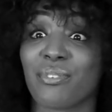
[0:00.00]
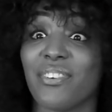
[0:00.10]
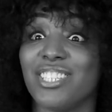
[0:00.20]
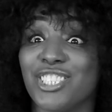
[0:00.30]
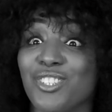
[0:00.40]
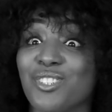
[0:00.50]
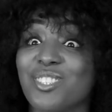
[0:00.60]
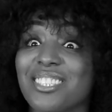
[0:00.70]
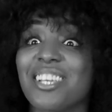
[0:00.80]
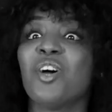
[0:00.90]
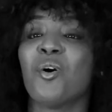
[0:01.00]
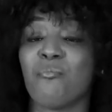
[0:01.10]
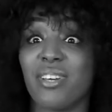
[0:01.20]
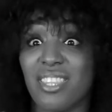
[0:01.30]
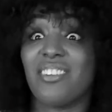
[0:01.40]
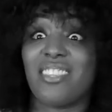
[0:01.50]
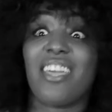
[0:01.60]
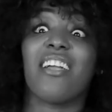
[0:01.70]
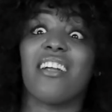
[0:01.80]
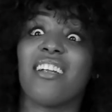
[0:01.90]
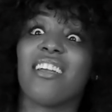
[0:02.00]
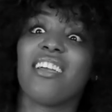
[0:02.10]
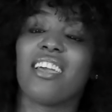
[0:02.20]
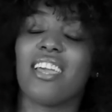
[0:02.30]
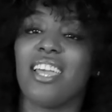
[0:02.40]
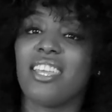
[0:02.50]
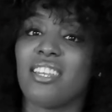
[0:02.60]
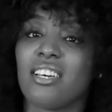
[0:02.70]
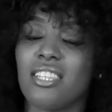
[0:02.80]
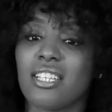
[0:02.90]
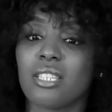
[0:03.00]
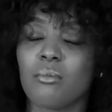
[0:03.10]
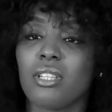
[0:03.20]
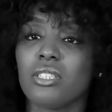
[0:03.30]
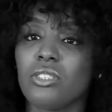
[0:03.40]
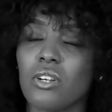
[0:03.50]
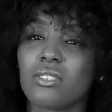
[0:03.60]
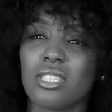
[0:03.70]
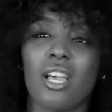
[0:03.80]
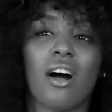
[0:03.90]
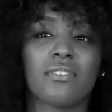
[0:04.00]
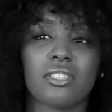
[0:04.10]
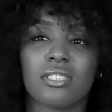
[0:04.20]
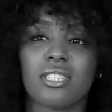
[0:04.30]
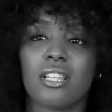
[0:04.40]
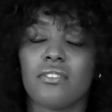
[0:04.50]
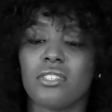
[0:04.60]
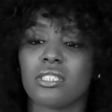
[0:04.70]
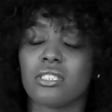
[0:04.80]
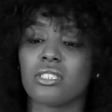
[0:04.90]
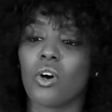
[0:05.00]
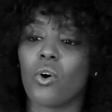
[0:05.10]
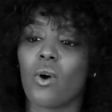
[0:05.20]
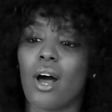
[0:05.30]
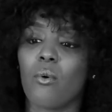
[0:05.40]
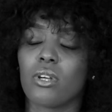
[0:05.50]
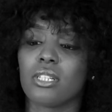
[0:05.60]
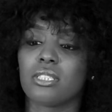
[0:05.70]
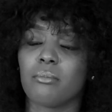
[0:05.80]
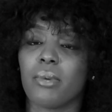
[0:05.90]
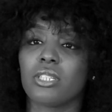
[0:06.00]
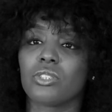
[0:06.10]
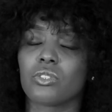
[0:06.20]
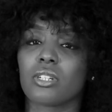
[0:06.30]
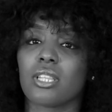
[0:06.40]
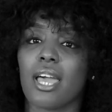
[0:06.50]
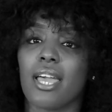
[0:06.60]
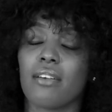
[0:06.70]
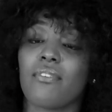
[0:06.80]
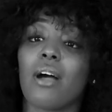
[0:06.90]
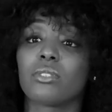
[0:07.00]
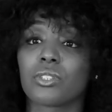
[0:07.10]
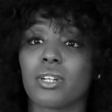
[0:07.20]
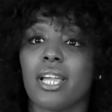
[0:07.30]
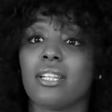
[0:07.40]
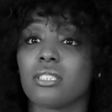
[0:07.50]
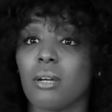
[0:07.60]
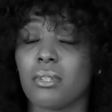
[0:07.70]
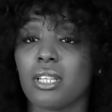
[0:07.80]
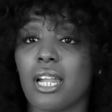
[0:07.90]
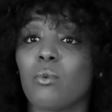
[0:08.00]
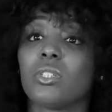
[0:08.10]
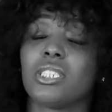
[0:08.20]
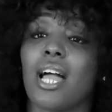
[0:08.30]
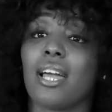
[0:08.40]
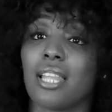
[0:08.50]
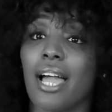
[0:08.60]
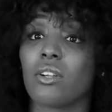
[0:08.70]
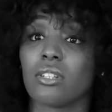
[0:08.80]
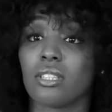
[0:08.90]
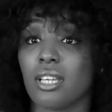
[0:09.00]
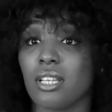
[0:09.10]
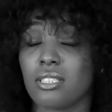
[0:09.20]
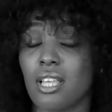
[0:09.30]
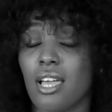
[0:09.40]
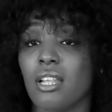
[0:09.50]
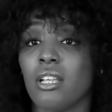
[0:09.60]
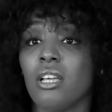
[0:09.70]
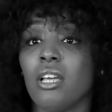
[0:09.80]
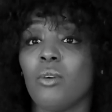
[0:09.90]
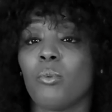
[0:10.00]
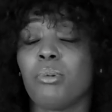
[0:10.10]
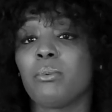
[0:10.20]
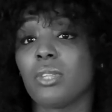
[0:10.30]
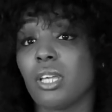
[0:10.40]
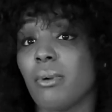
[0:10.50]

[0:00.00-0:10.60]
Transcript: professionals, but they're there. And uh, that's something that you don't see often on television. So I wanted to make sure that if I was creating something, that I would shine light on the things that when people think